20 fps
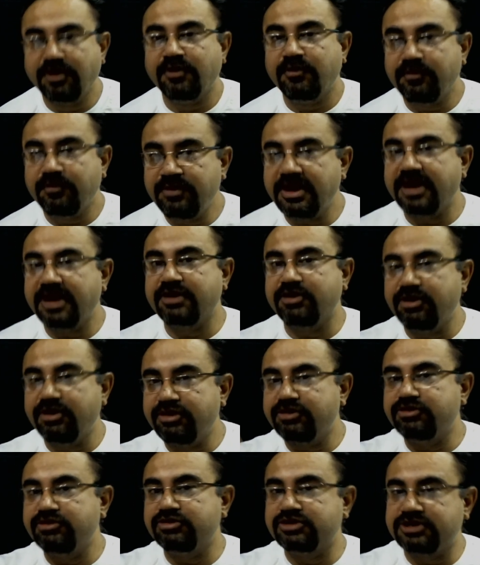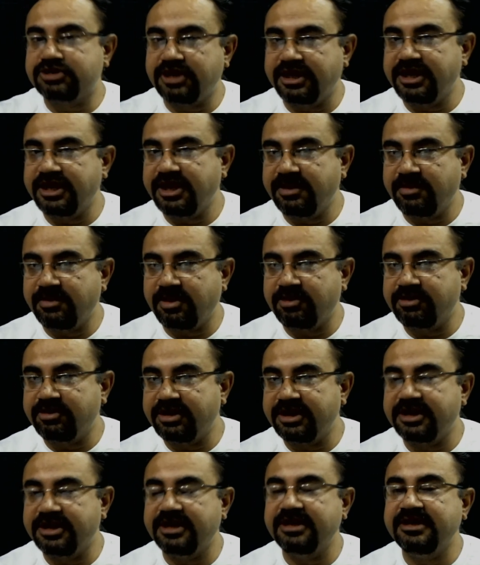We are going to study about
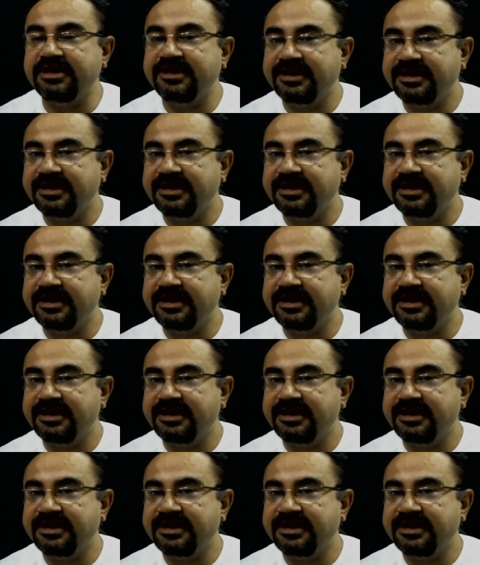it in